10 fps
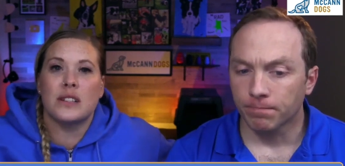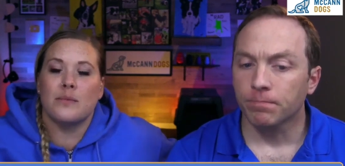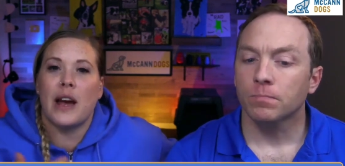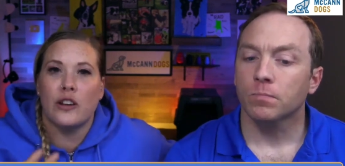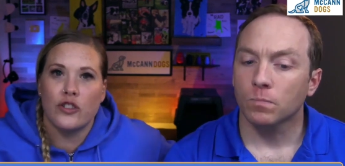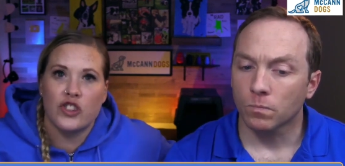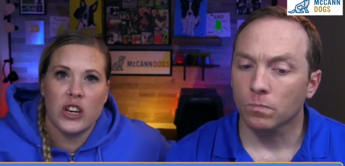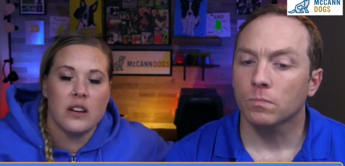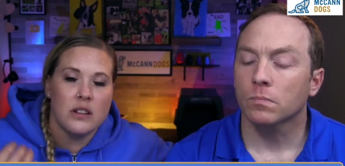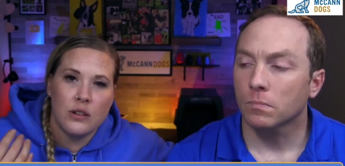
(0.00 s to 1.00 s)
Speaker 1: some
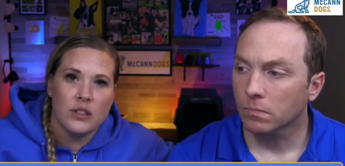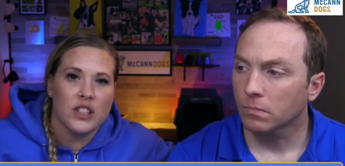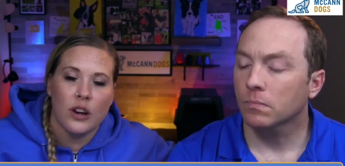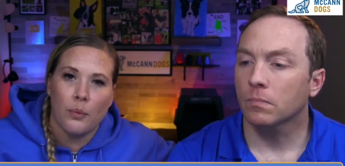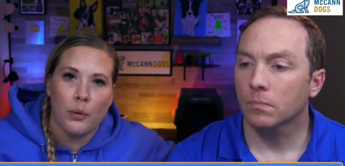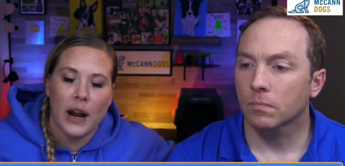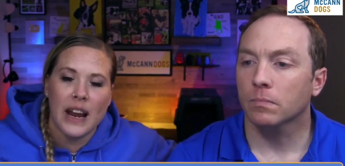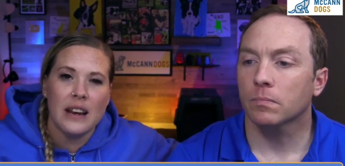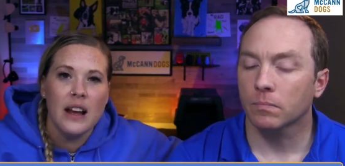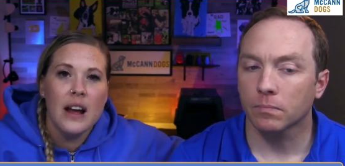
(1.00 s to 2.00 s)
energy and used their
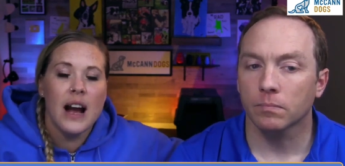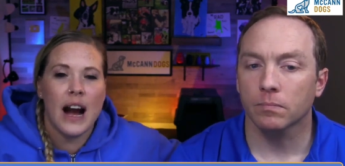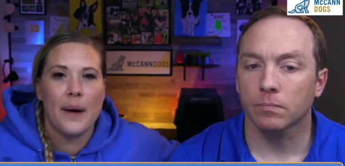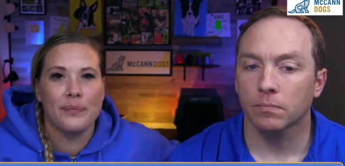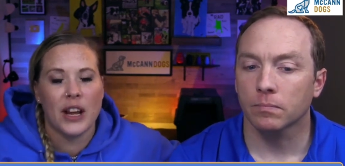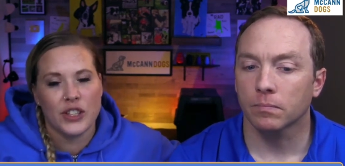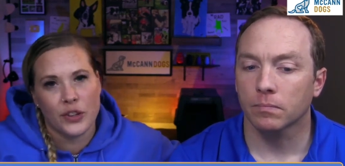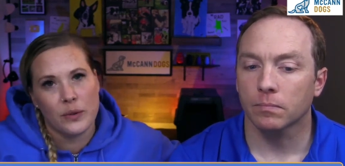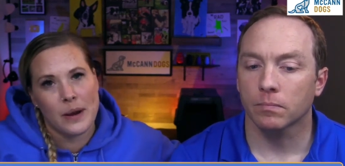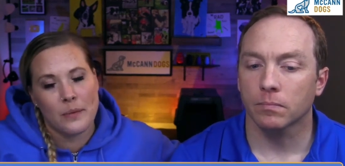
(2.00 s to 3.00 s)
brain um, that's
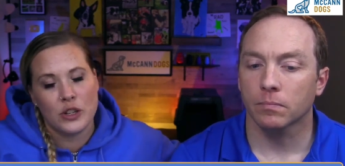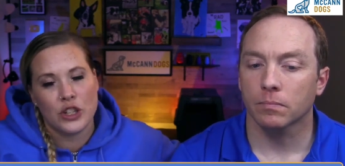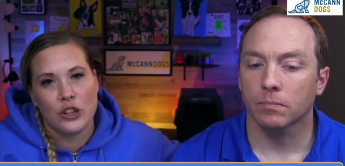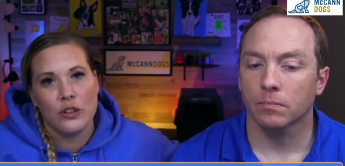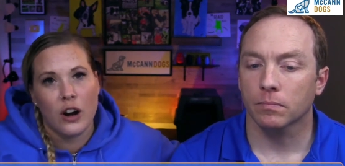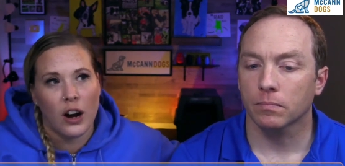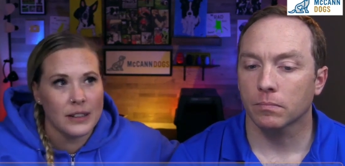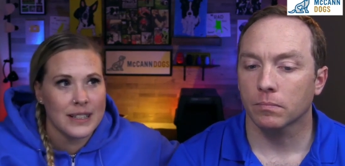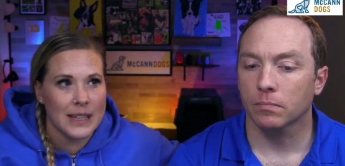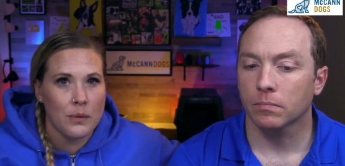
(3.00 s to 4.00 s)
sort of what i would do
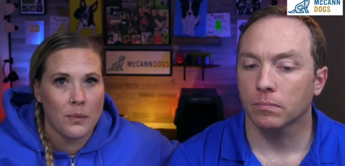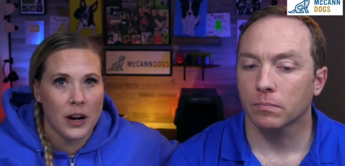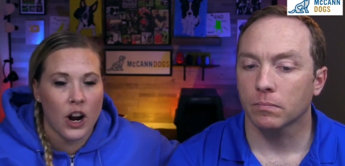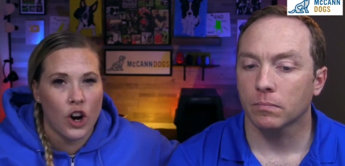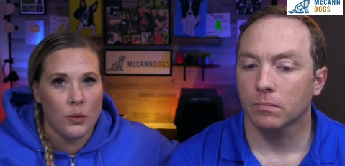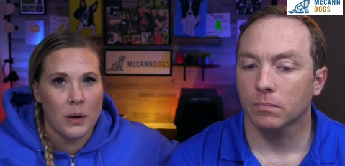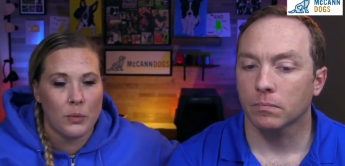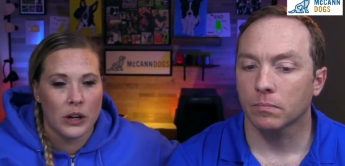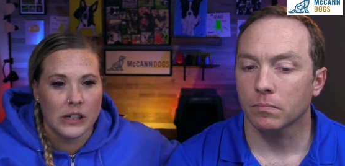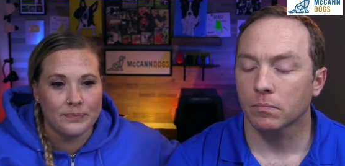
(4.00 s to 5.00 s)
honestly when we're at home
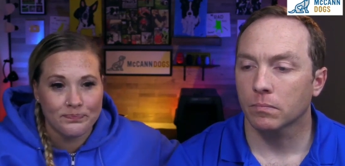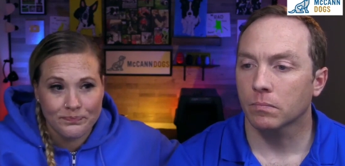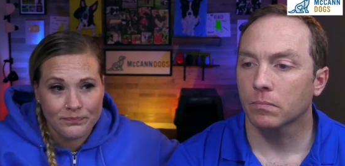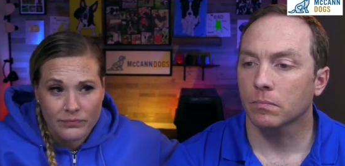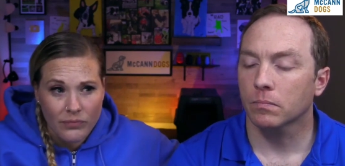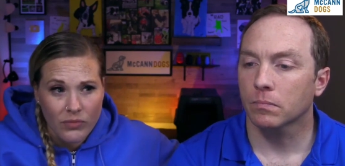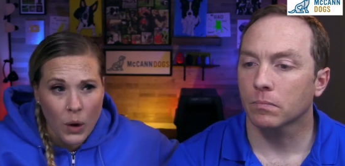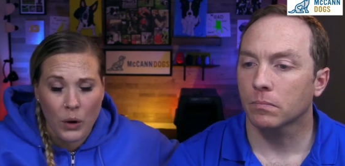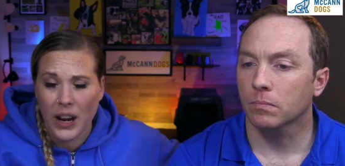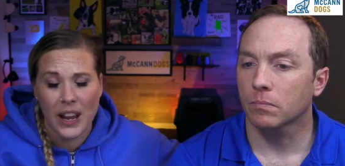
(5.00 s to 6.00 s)
and we're
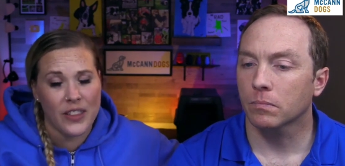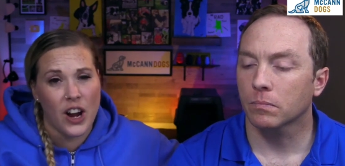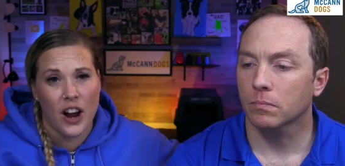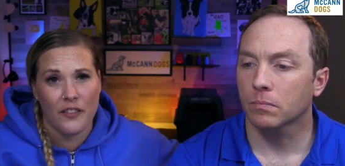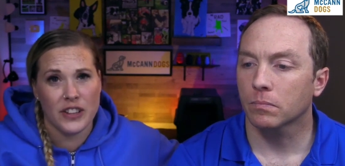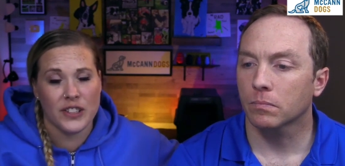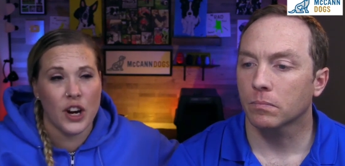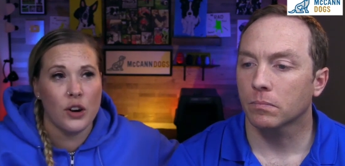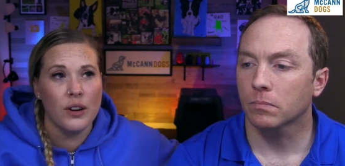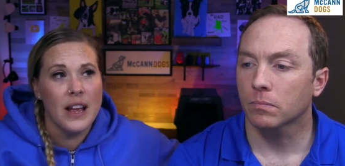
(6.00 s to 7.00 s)
Working in the office,
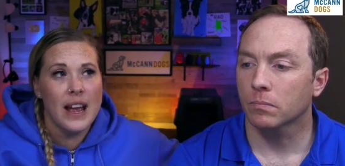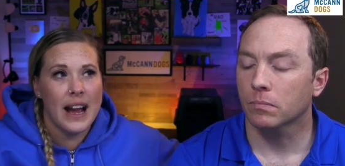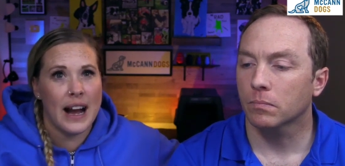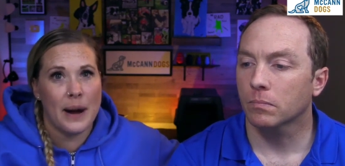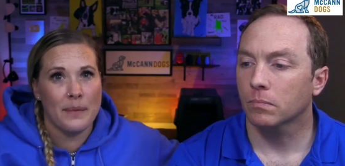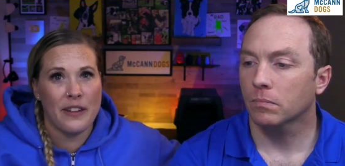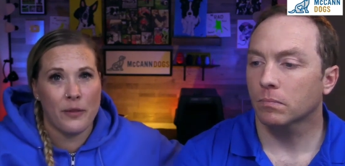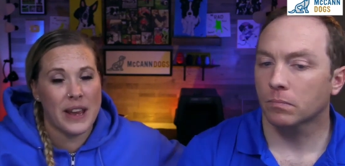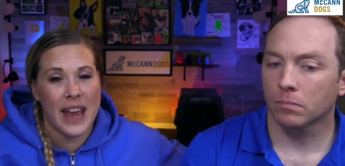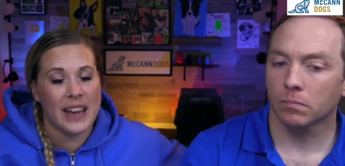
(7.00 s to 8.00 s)
though, um, if
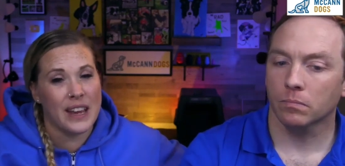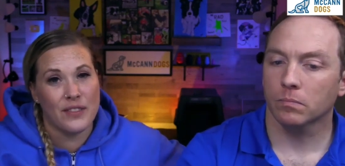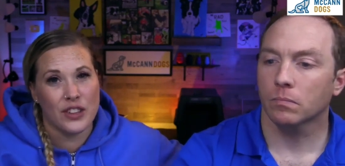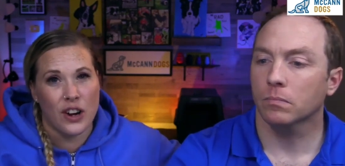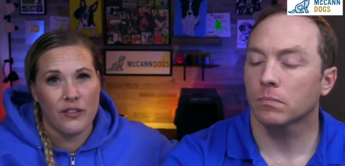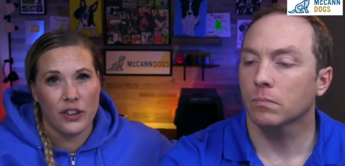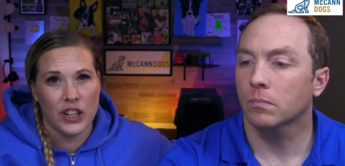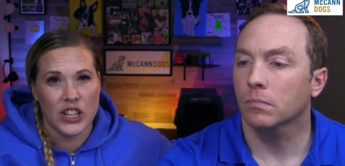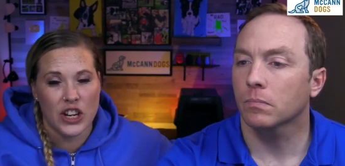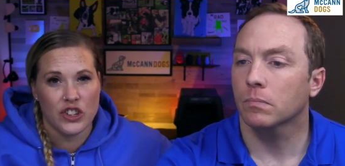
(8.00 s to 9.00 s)
we can't give the dog full
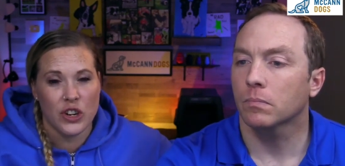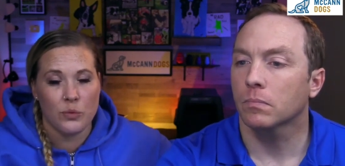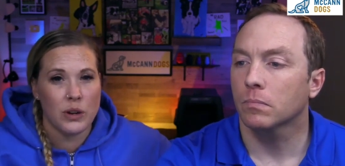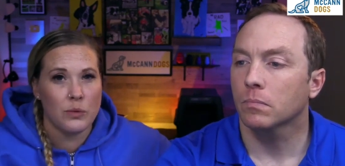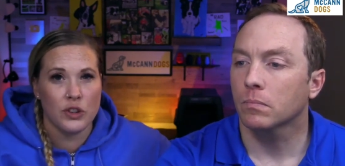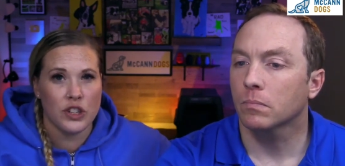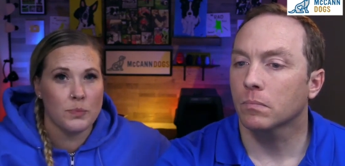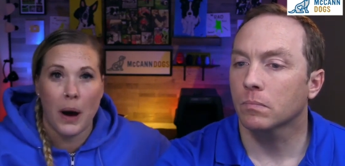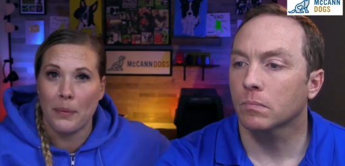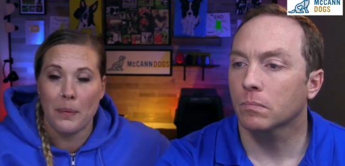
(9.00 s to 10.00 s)
attention, we will
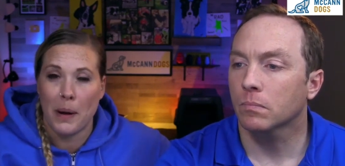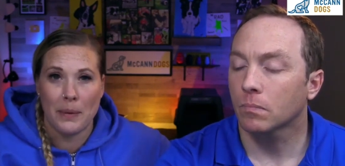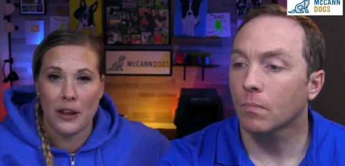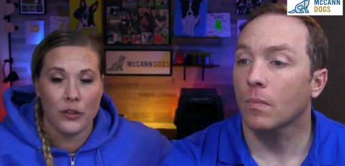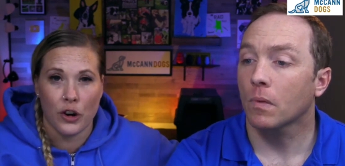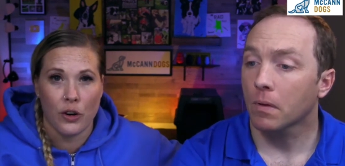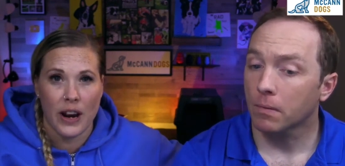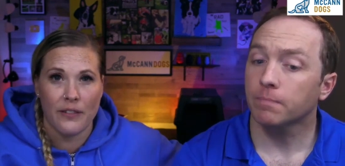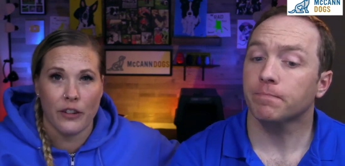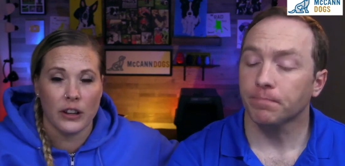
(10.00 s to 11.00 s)
just pop the puppy in their crate for a